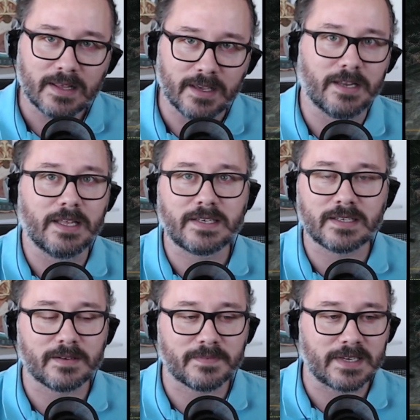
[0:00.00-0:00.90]
he needs
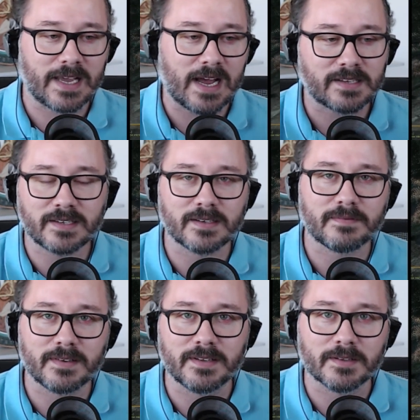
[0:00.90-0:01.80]
to cast to
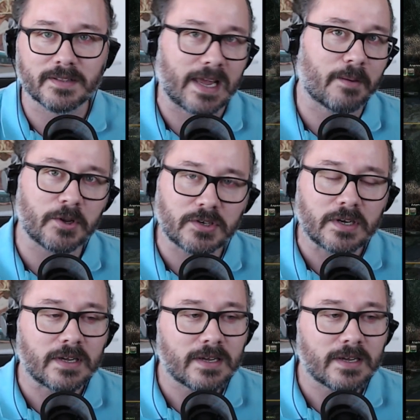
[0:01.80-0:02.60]
deal damage.